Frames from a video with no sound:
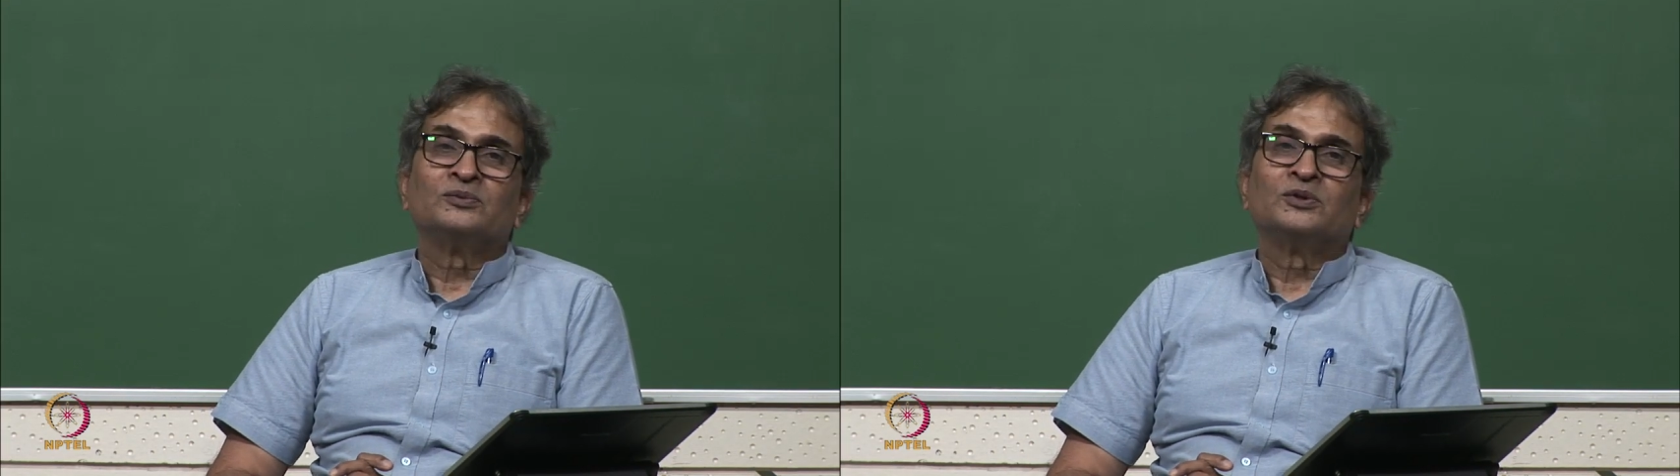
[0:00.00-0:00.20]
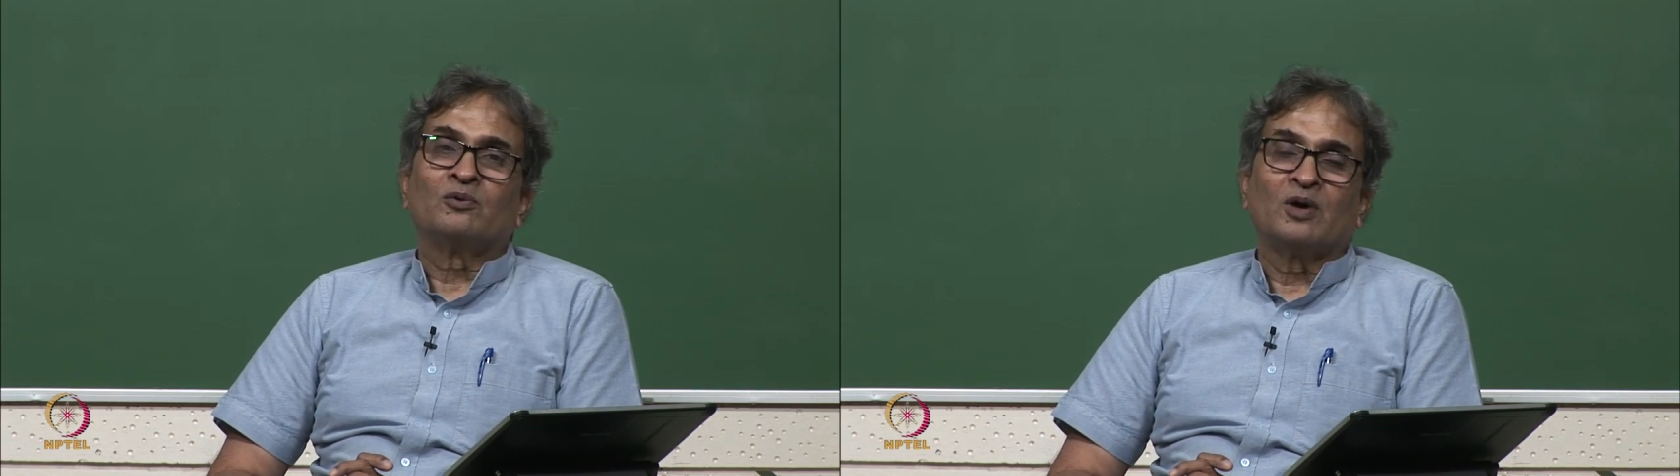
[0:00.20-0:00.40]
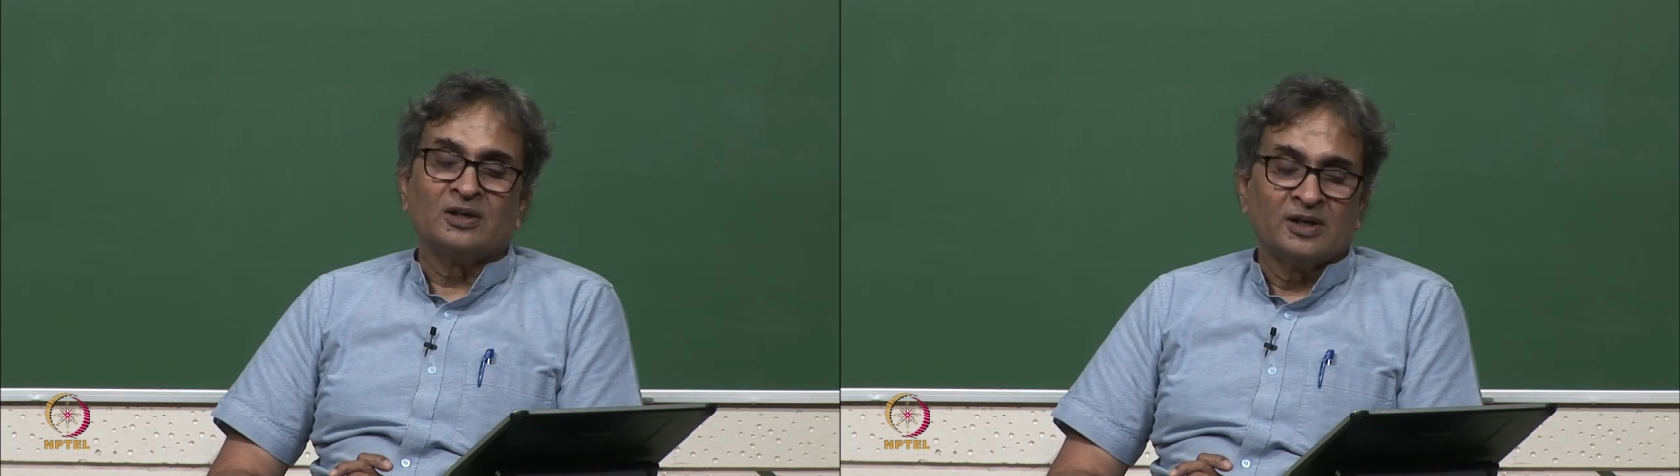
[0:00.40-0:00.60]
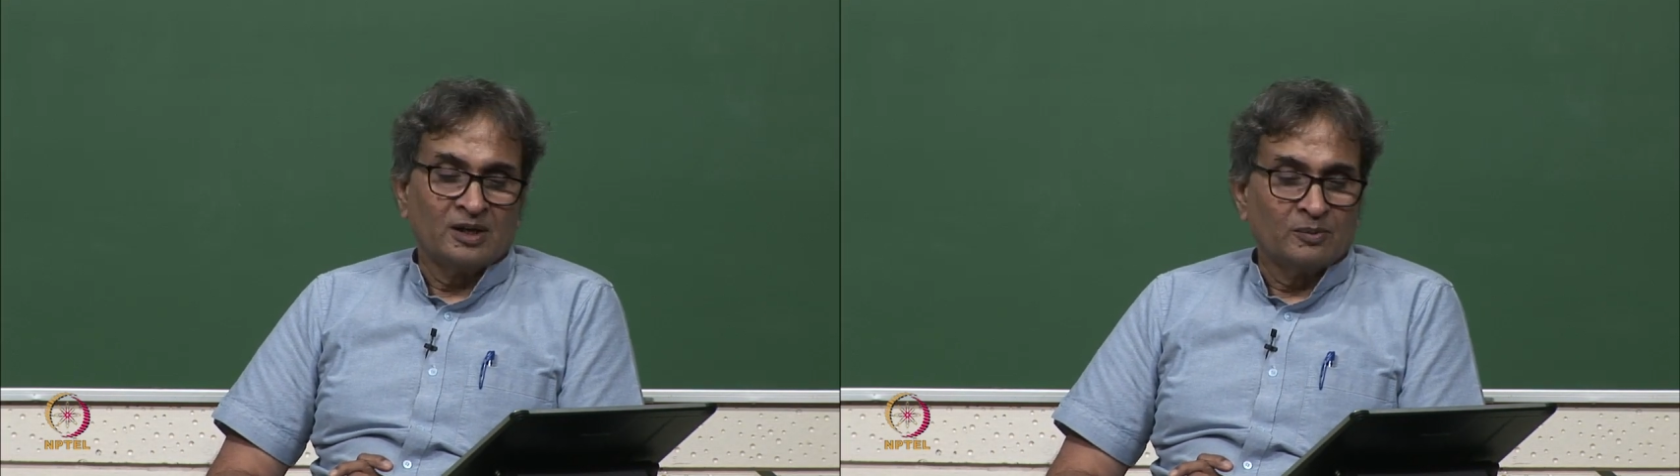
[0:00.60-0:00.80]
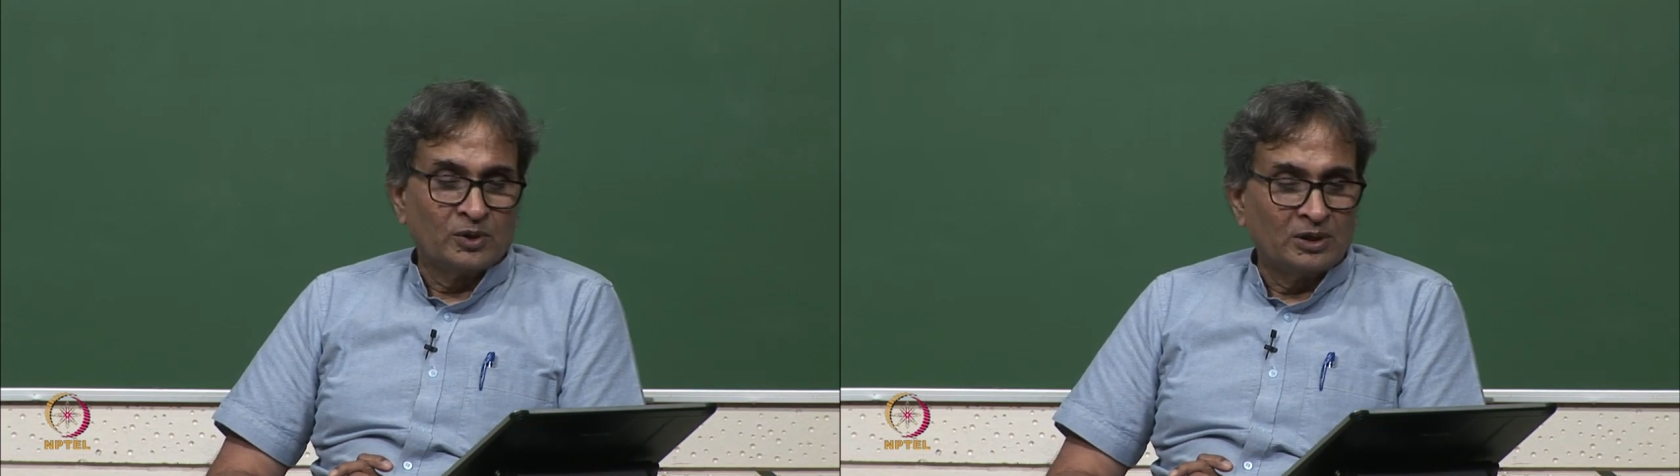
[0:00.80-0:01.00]
the
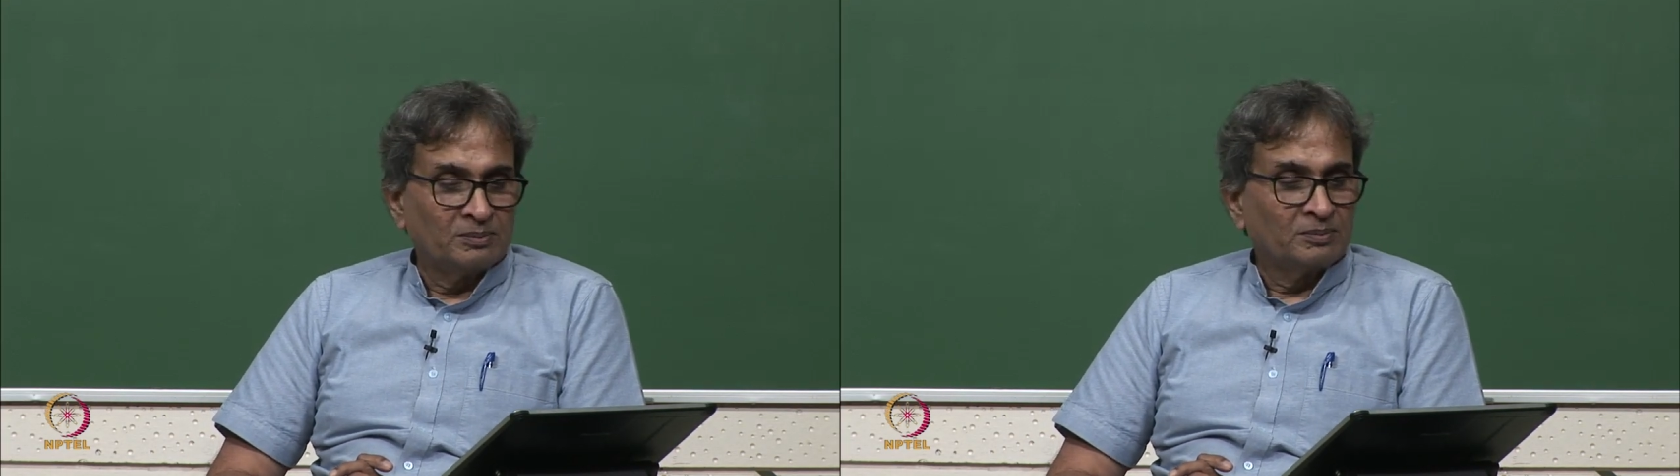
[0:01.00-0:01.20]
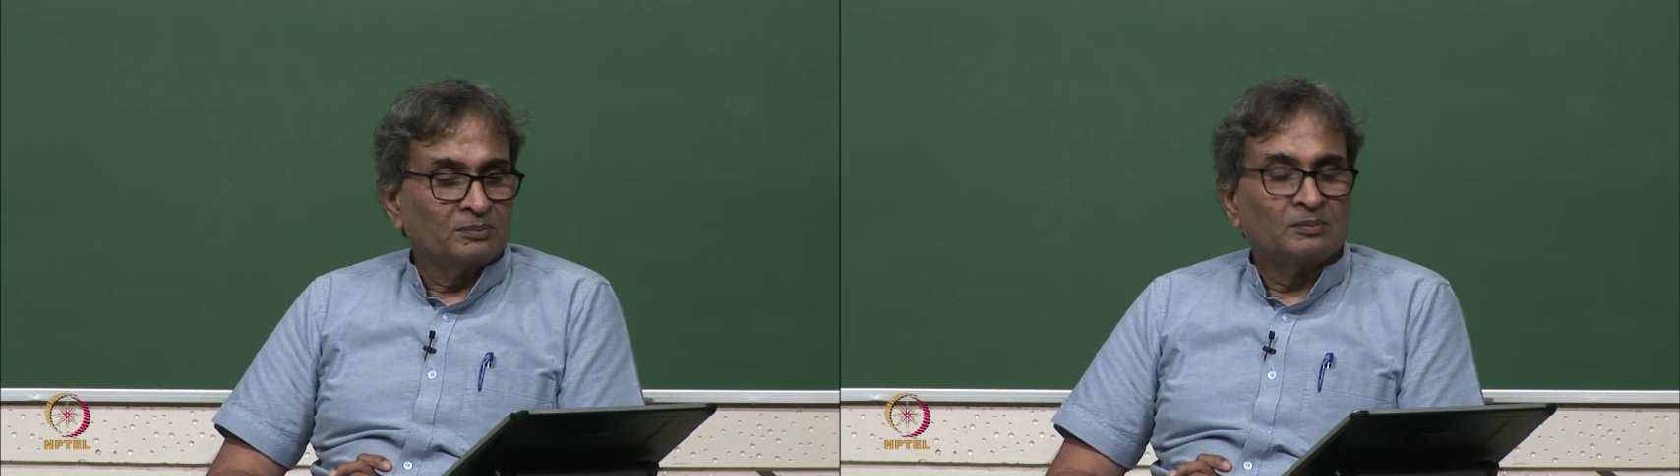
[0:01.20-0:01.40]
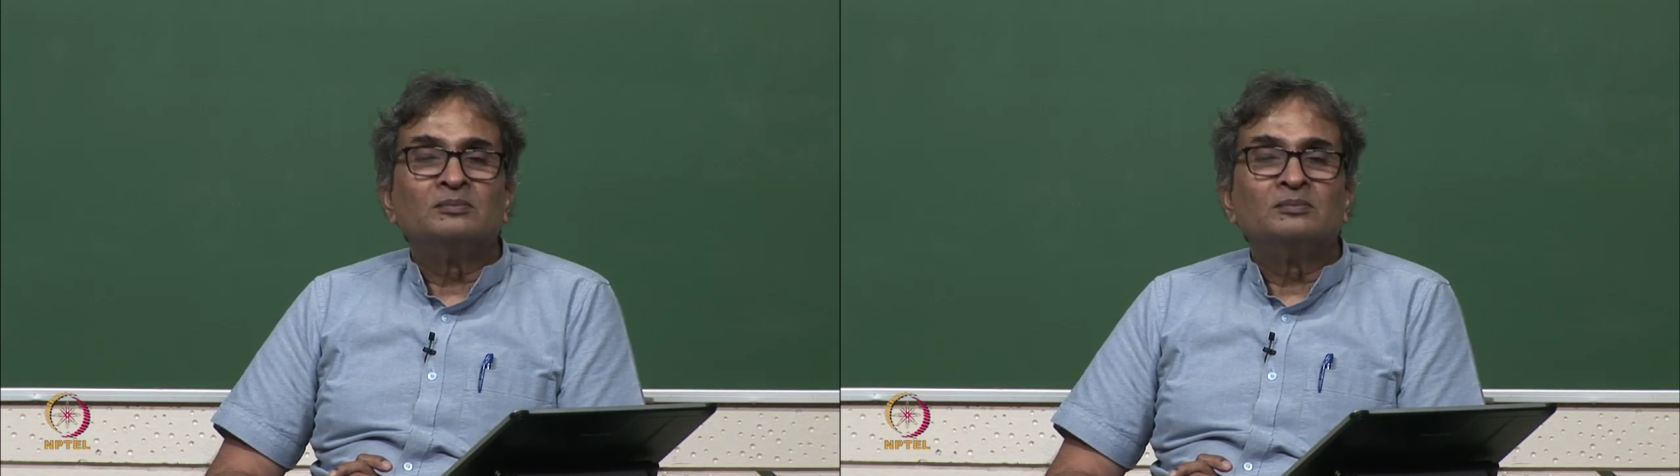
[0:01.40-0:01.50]
quaternary ammonium